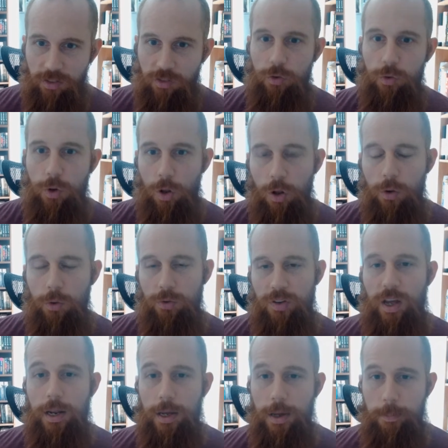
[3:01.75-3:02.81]
you close
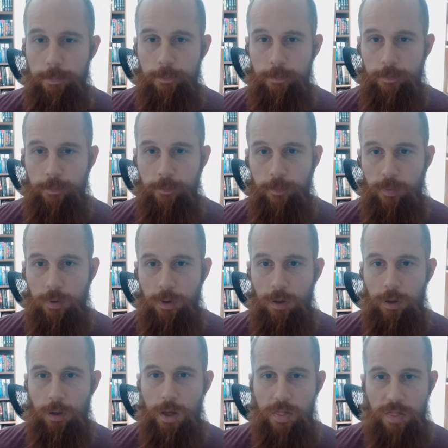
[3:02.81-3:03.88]
that hip,
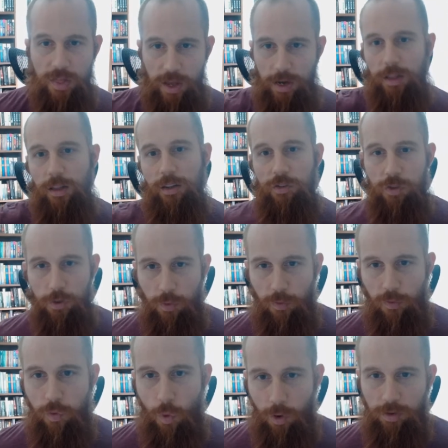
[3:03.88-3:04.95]
and then it lets you
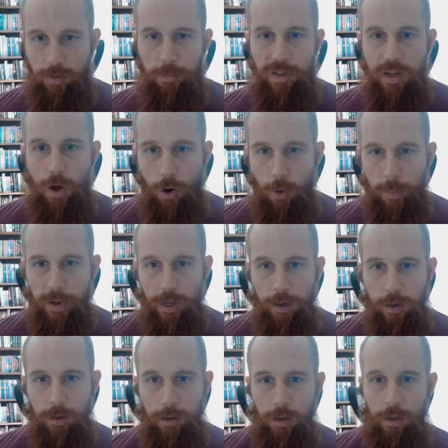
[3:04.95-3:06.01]
forcibly open it
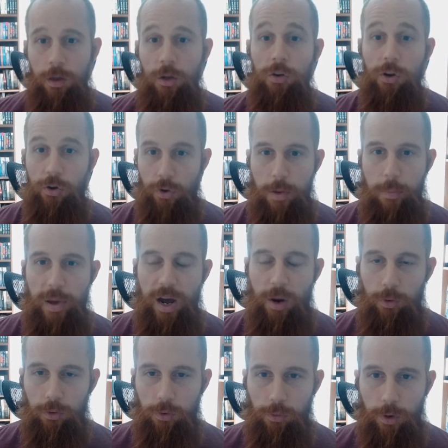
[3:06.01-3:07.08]
to create power
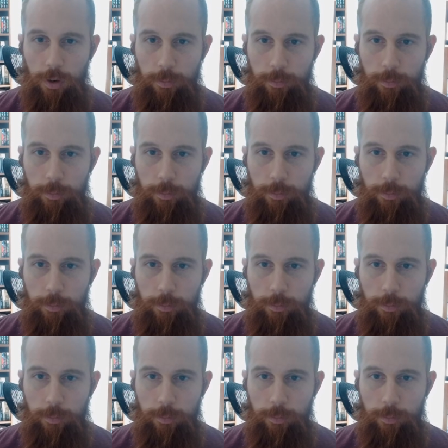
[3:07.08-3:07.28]
on the row.